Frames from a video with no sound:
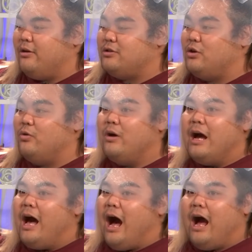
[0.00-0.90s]
So
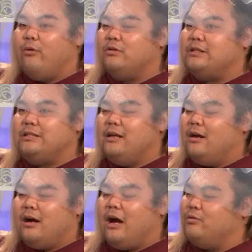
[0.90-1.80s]
I was
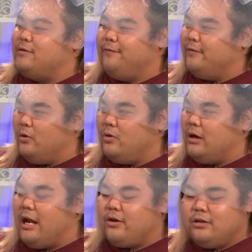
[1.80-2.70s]

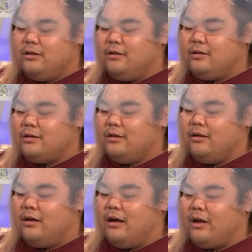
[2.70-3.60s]
floored. I couldn't
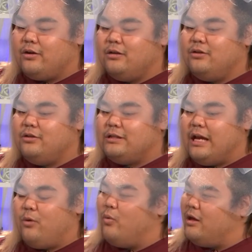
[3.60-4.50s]

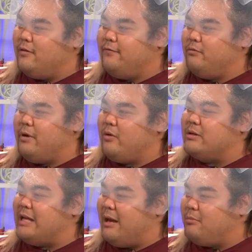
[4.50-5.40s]
understand why the food bank
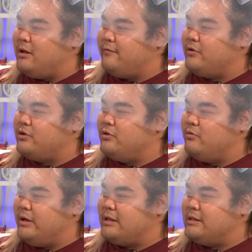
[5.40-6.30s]
was empty for 2
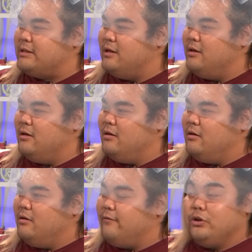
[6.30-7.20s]
weeks,
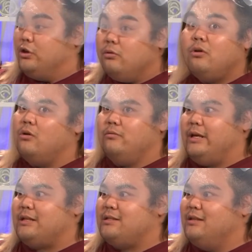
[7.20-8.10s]
for 2 whole weeks.